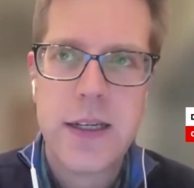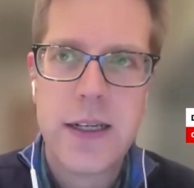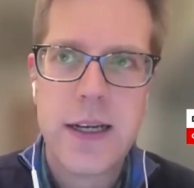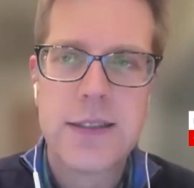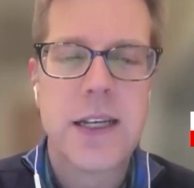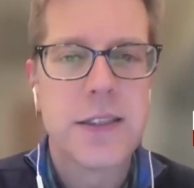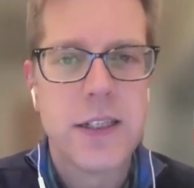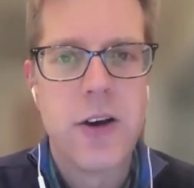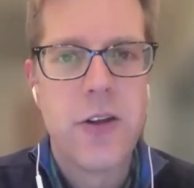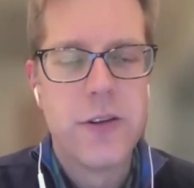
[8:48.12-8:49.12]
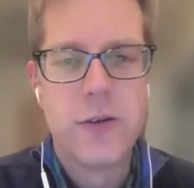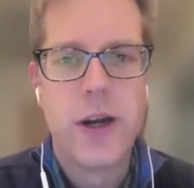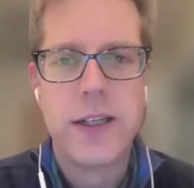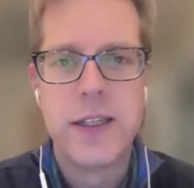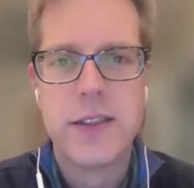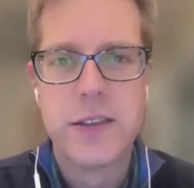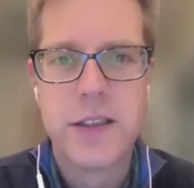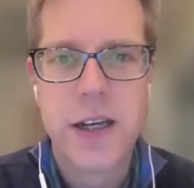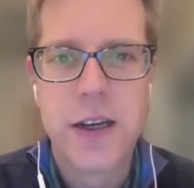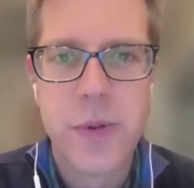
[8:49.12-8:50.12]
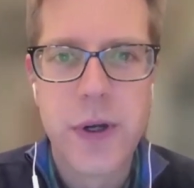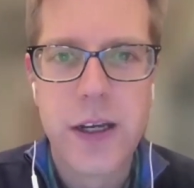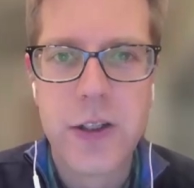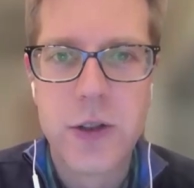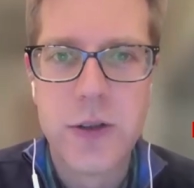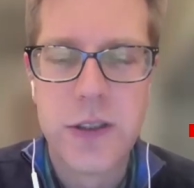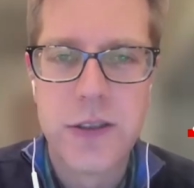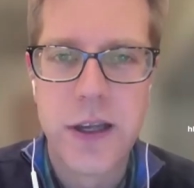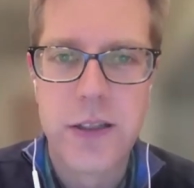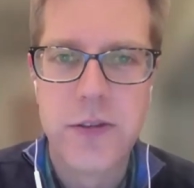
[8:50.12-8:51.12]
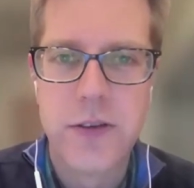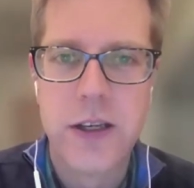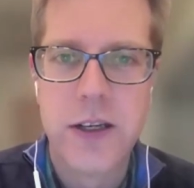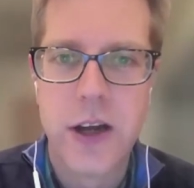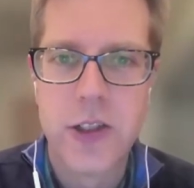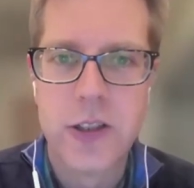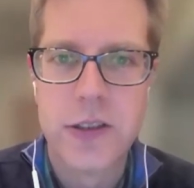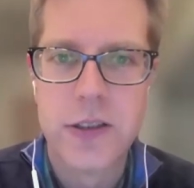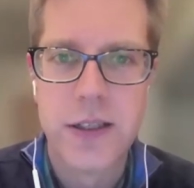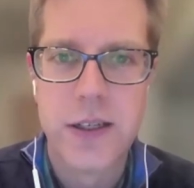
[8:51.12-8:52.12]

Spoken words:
assessing all the new ideas and kind of picking and choosing selectively, and not just